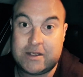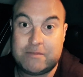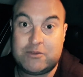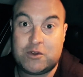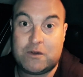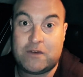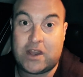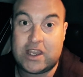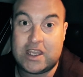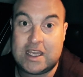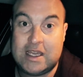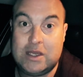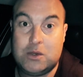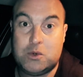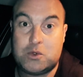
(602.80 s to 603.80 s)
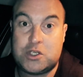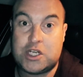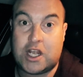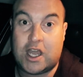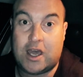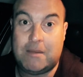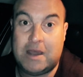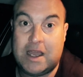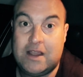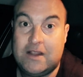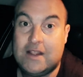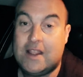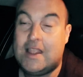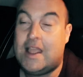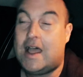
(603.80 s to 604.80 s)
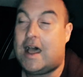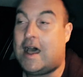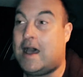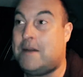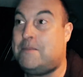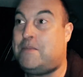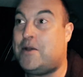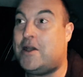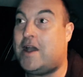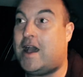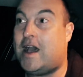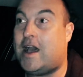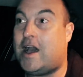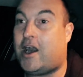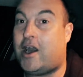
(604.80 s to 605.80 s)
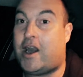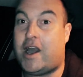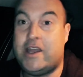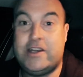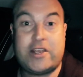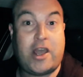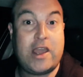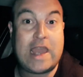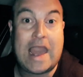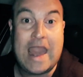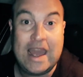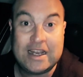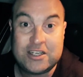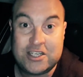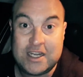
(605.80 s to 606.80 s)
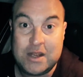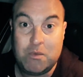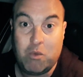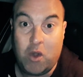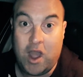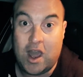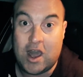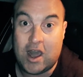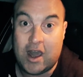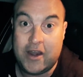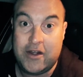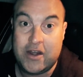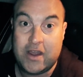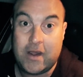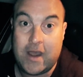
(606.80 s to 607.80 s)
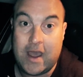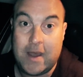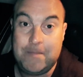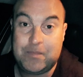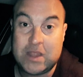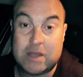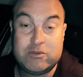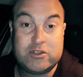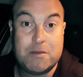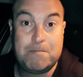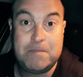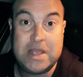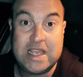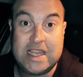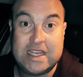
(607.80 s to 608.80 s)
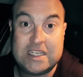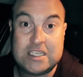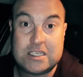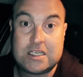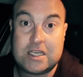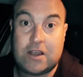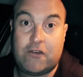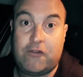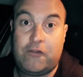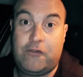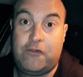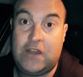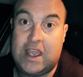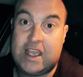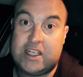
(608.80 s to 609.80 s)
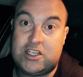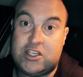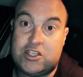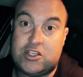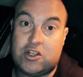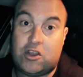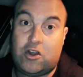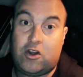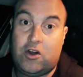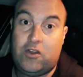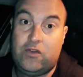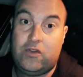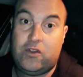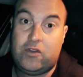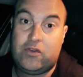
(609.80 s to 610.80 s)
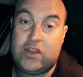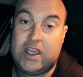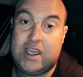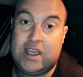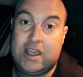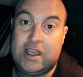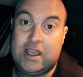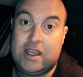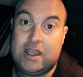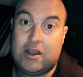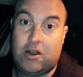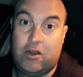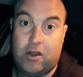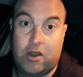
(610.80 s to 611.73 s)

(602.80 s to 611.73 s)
some sort of like eel charmer. And I actually won. That was the biggest fish on the